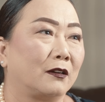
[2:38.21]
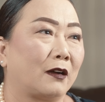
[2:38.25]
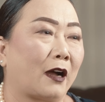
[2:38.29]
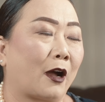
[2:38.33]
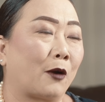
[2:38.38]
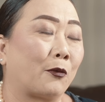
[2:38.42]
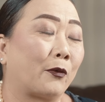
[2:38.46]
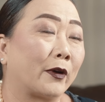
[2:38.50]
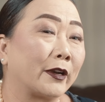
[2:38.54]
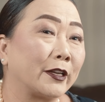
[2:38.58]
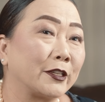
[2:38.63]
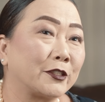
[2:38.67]

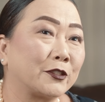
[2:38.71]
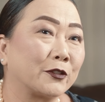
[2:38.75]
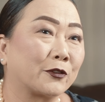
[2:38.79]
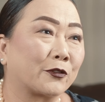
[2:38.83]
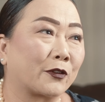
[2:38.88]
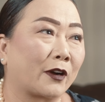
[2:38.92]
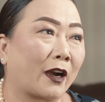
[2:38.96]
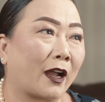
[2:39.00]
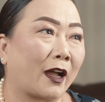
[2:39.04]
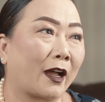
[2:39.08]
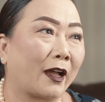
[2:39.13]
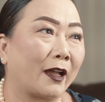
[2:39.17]
wanted to
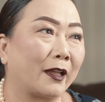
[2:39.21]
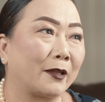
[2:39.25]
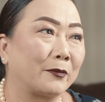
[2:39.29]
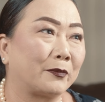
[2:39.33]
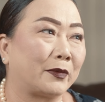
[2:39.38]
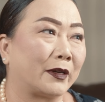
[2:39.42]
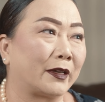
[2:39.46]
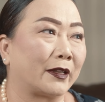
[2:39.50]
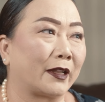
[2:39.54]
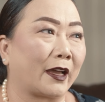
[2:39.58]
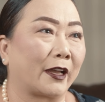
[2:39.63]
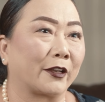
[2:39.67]
cry,
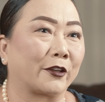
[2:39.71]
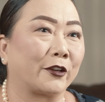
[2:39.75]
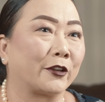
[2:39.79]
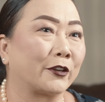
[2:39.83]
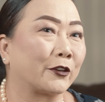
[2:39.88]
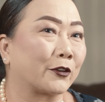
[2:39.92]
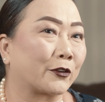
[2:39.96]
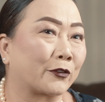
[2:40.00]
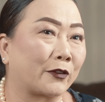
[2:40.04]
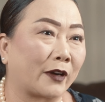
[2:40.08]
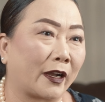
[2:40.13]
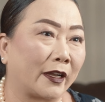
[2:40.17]
but I
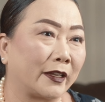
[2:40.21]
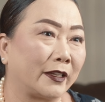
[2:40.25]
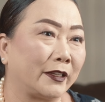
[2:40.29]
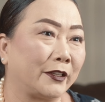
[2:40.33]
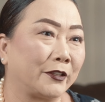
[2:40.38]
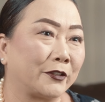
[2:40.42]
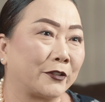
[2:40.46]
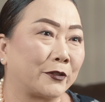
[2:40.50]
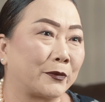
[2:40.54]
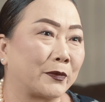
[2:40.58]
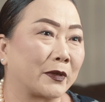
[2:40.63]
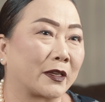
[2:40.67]
couldn't cry
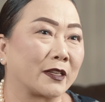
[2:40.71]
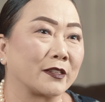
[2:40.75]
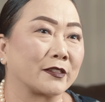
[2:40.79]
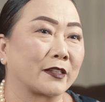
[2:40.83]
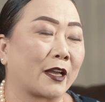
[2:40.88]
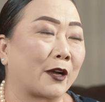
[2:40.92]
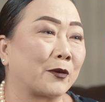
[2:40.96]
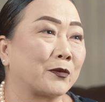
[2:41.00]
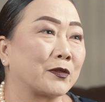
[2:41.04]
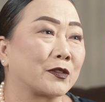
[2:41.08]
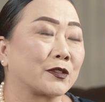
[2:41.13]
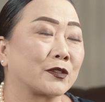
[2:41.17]
either because
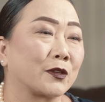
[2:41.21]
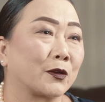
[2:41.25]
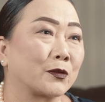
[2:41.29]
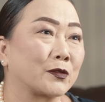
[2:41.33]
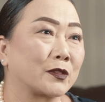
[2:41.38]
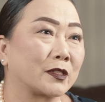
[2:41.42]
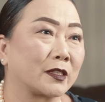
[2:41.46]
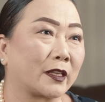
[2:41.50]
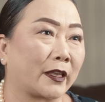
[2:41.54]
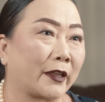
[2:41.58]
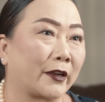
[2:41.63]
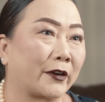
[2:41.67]
I was so
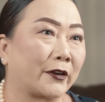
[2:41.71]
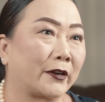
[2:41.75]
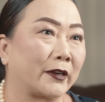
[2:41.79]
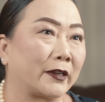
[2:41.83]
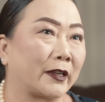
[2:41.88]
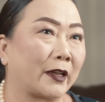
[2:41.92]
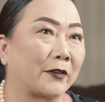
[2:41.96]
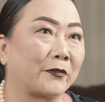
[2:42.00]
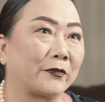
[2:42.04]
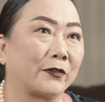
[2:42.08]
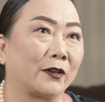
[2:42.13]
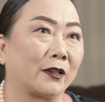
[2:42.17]
scared,
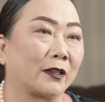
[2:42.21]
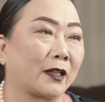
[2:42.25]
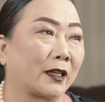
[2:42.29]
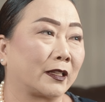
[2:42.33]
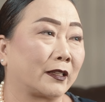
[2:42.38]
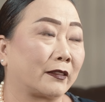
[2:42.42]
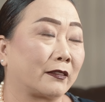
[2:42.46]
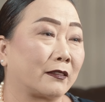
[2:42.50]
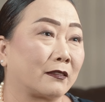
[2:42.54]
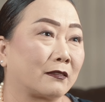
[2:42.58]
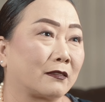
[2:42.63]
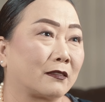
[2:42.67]
and I felt
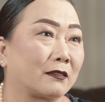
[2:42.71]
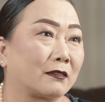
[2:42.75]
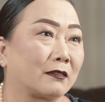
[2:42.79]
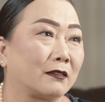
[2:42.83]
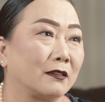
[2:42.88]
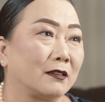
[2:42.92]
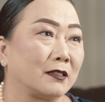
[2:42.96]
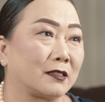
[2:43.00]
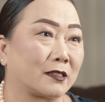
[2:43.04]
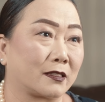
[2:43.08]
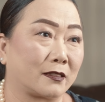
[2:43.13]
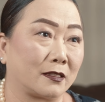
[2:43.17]
like,
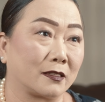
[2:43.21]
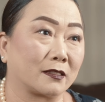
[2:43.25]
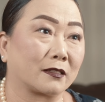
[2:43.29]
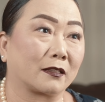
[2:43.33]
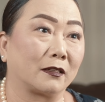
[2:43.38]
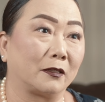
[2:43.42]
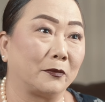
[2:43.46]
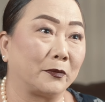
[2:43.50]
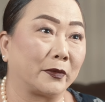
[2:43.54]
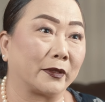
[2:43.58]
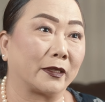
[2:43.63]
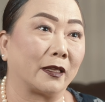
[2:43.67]
is this
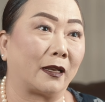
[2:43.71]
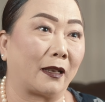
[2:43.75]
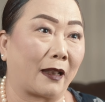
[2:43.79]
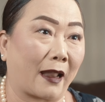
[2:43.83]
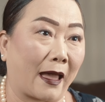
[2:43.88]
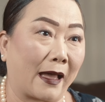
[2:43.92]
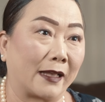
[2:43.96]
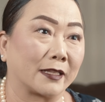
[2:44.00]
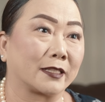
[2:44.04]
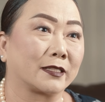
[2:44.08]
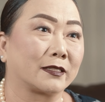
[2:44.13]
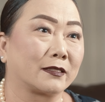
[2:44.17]
gonna be the
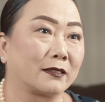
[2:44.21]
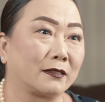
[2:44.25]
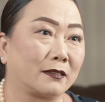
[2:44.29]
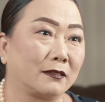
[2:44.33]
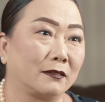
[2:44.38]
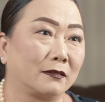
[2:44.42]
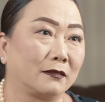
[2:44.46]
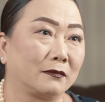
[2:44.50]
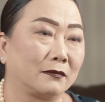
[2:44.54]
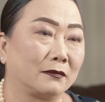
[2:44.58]
last?